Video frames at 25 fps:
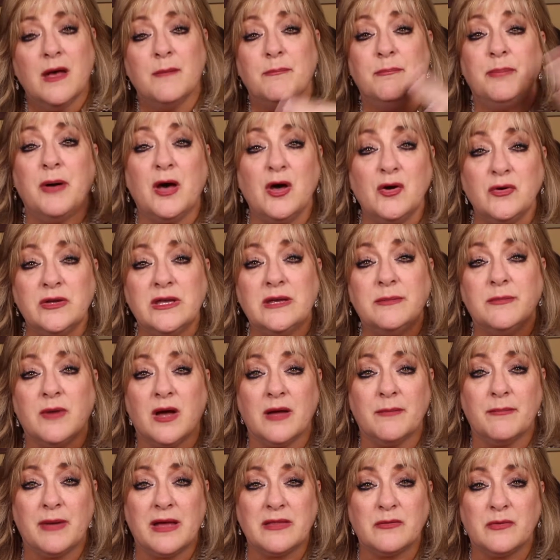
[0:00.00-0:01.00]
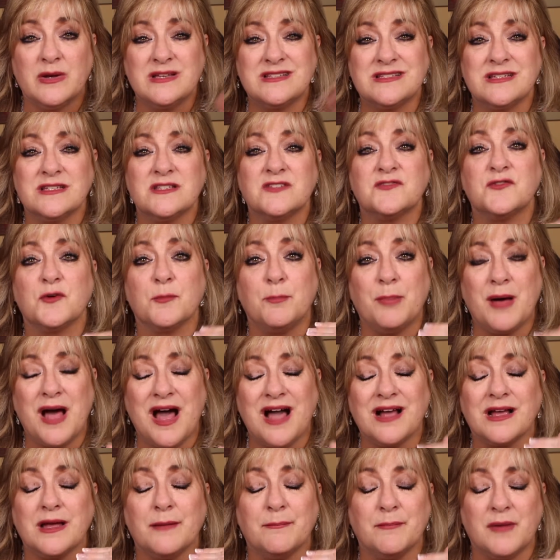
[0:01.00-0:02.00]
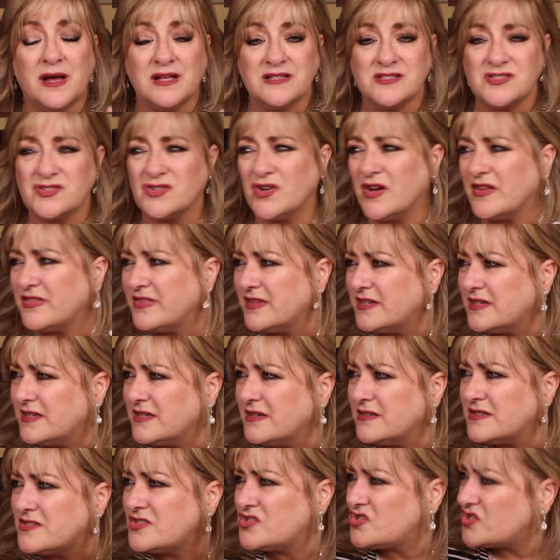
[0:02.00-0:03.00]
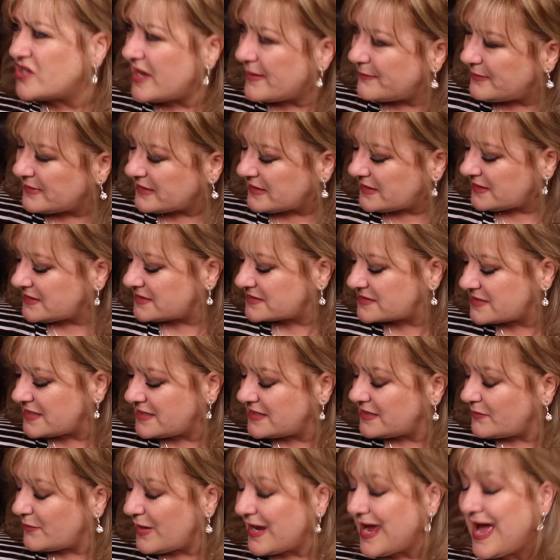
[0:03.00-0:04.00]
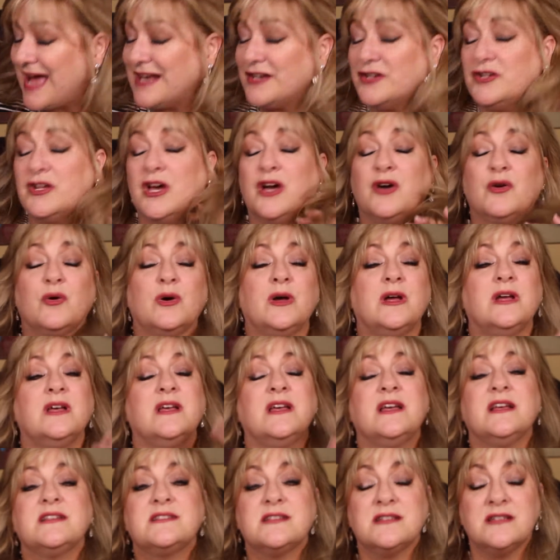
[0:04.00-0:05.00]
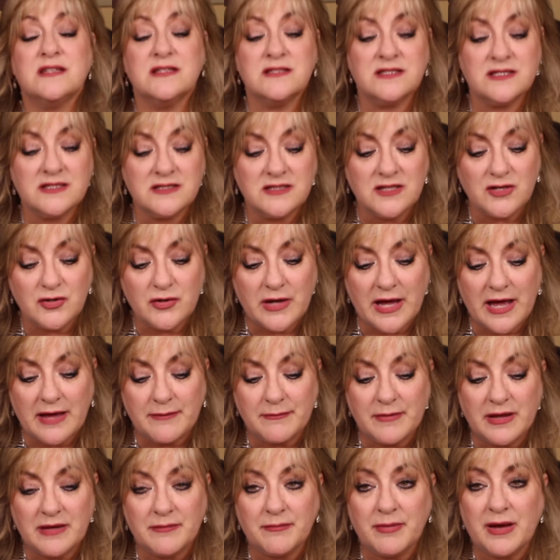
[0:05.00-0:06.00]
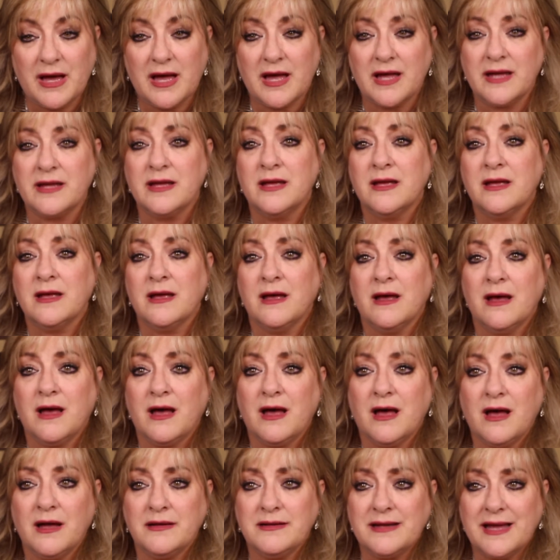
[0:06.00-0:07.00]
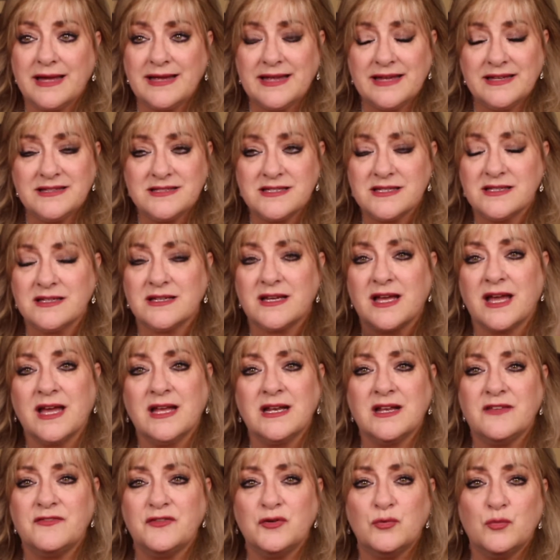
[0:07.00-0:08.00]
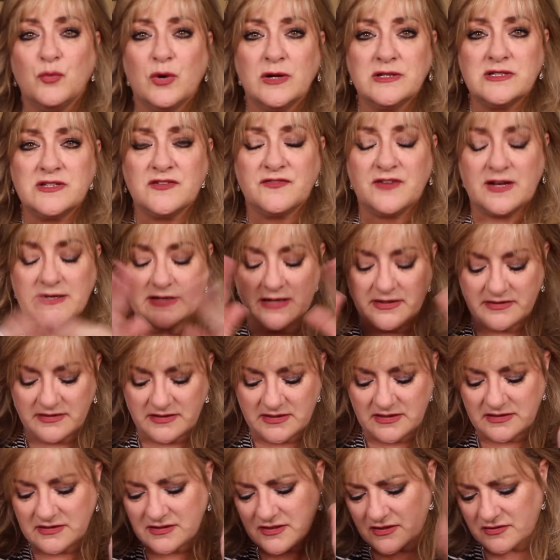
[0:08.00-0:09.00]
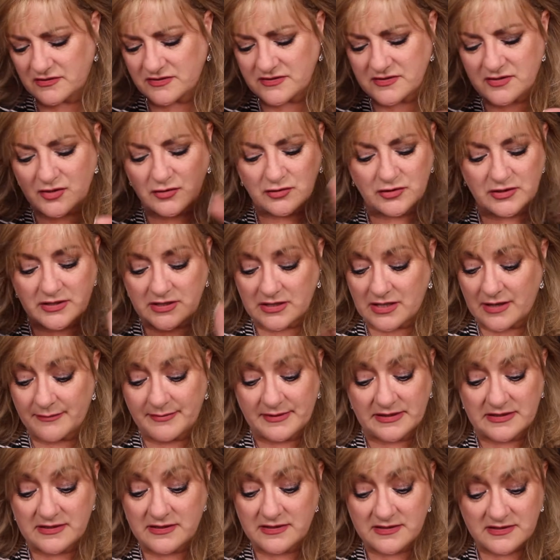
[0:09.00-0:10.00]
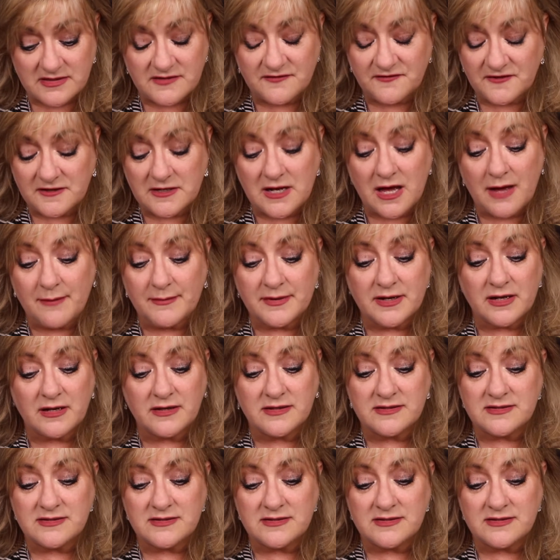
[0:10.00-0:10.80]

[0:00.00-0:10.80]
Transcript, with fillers: Pokemon, by the way, stands for Pocket Monster. I think it's Japanese. Anyway, I don't know. It's a Nintendo game made by uh, Niantic, and if you want to find out the details, go look it up. It is a phenomenon.